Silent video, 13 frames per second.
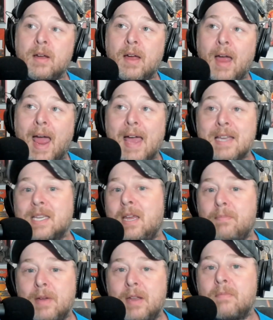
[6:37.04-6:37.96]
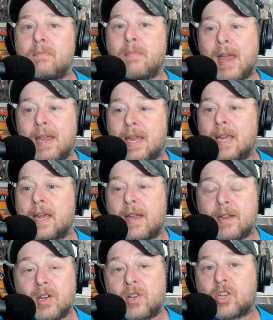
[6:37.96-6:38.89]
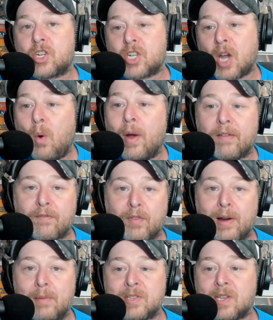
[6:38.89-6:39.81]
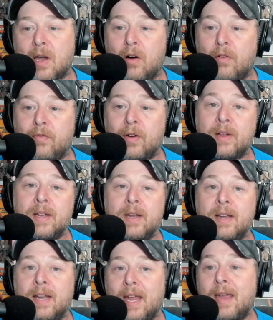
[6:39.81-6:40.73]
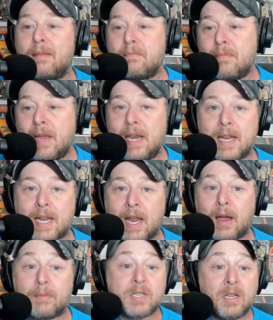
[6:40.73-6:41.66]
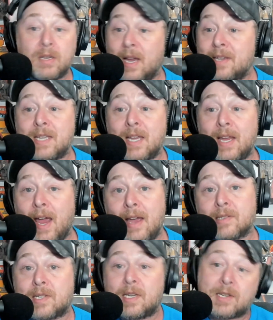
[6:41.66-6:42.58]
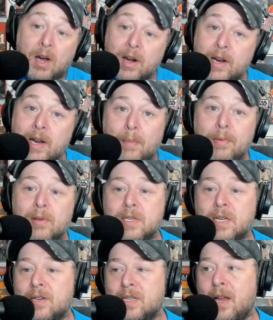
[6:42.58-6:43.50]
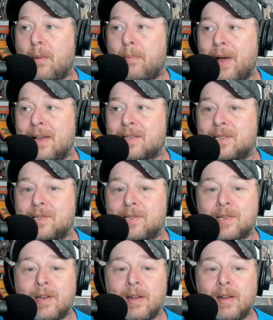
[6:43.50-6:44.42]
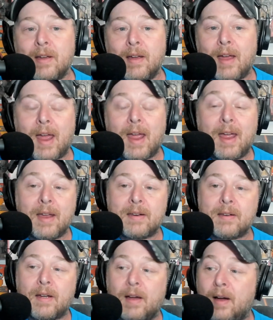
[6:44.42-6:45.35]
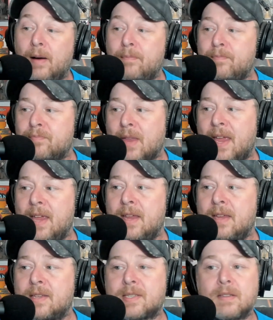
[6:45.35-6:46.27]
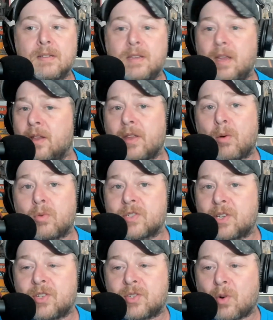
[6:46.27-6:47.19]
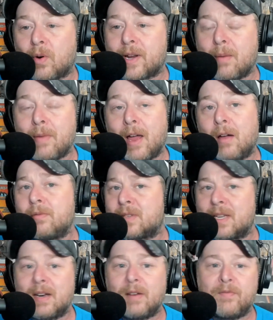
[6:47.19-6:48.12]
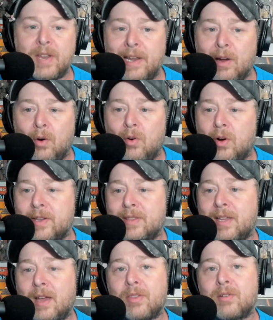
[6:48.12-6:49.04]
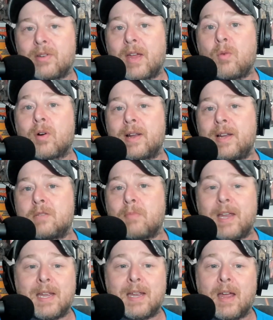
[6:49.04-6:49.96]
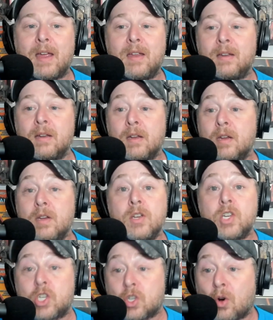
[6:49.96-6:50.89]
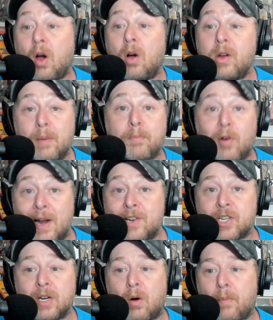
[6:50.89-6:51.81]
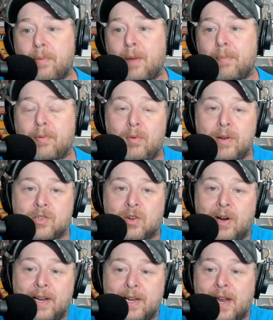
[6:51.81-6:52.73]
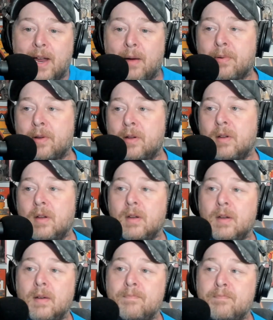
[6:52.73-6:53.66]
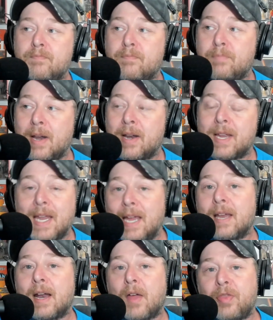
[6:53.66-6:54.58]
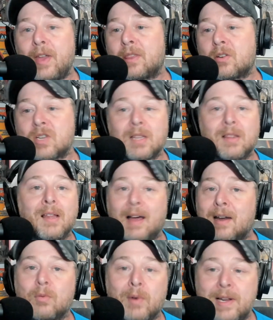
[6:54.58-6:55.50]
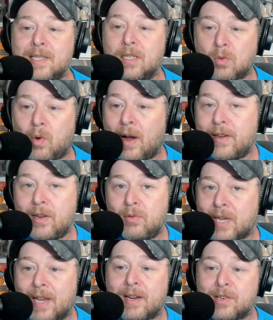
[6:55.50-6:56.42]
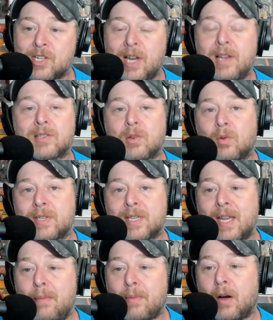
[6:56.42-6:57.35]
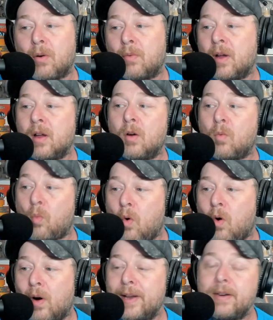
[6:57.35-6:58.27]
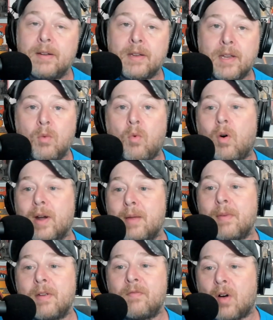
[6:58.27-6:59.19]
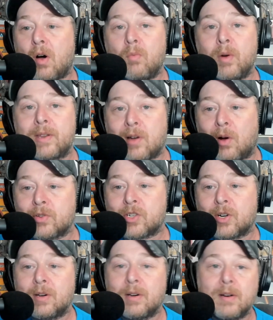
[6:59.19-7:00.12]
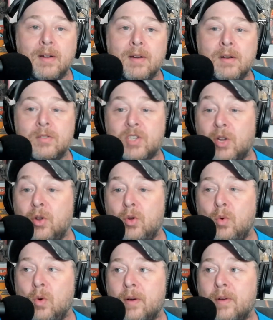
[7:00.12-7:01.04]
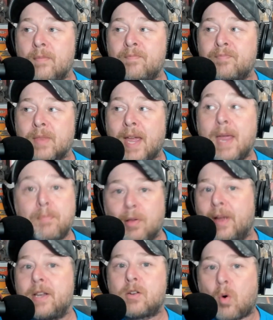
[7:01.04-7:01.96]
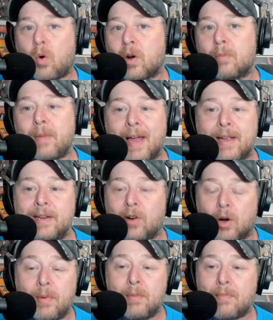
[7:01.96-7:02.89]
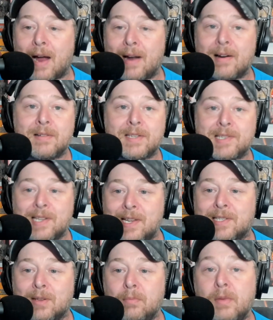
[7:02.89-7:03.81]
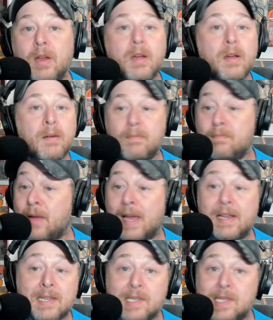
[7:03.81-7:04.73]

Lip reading: Has he been making a good showing for himself in mini camps? Yes, he has. He's caught a couple of touchdown passes, and there was a story come out, did a video on it the other day where he's making a strong impression on people in training camp. But again, I think there's a lot of reasons why you take a chance on Tebow. One, you want him involved with culture. Two, he played quarterback in Urban Meyer's system. Makes